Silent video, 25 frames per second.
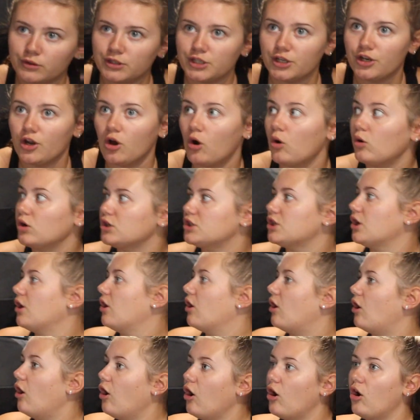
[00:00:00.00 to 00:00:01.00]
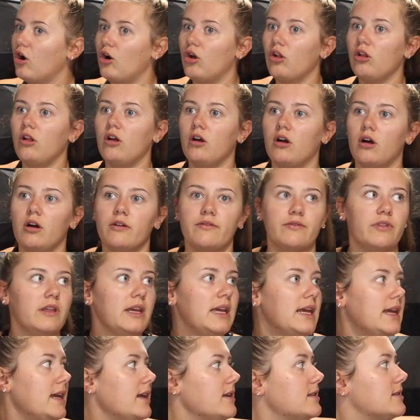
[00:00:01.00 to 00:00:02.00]
to note, all of
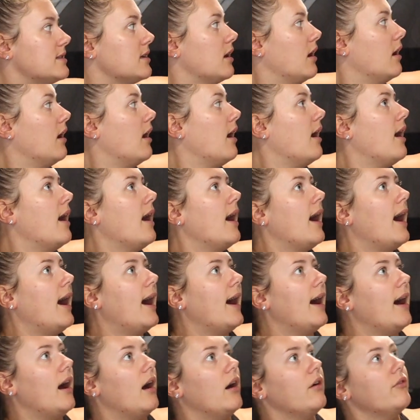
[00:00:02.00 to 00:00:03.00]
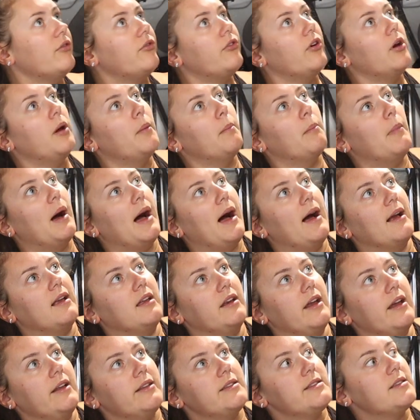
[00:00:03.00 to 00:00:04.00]
these have
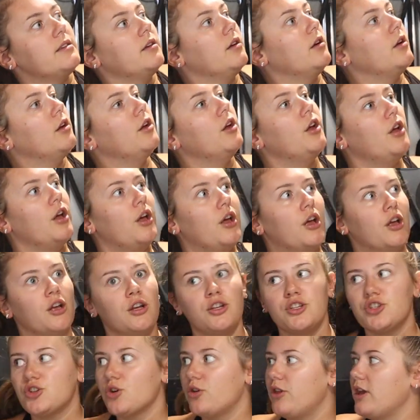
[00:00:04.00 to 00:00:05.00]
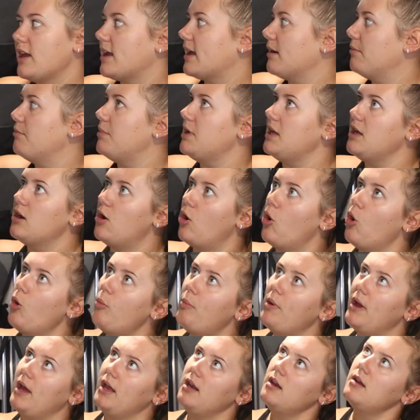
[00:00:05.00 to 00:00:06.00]
magnets, so they can be
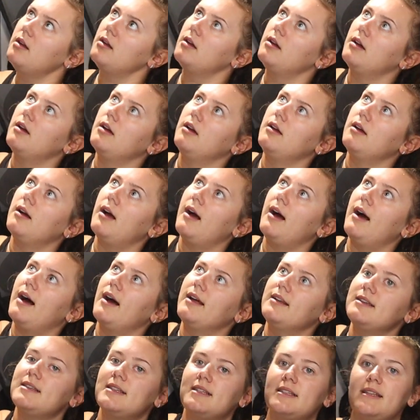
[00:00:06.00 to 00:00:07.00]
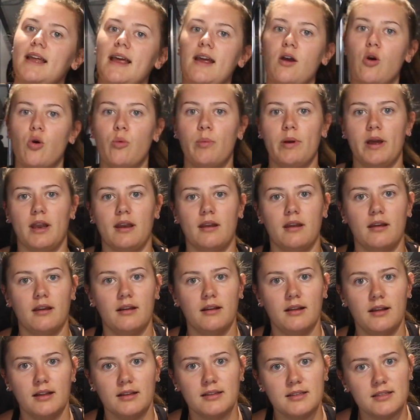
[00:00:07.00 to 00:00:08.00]
open and stay open.
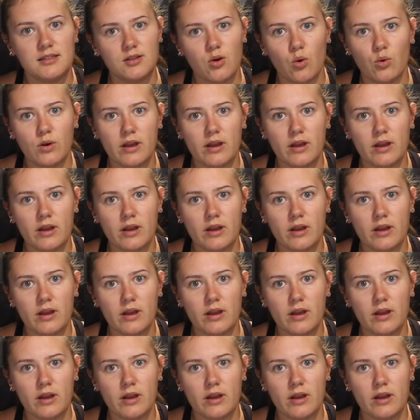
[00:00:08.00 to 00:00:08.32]
It's so